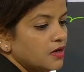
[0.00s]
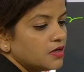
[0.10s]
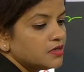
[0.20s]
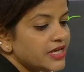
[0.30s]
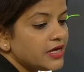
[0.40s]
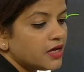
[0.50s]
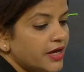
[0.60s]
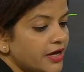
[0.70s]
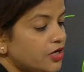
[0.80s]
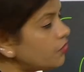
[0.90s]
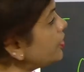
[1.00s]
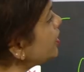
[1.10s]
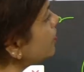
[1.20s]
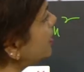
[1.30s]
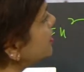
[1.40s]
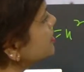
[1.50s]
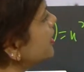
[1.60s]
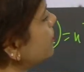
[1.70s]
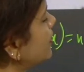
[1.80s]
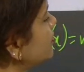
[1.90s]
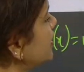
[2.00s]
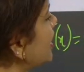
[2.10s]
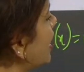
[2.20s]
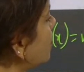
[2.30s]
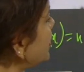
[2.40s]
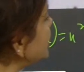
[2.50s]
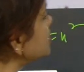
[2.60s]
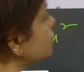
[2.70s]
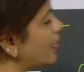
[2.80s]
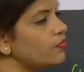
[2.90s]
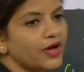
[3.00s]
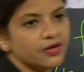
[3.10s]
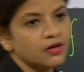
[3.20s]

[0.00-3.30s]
See, here you need to understand one thing, how it is 1 1.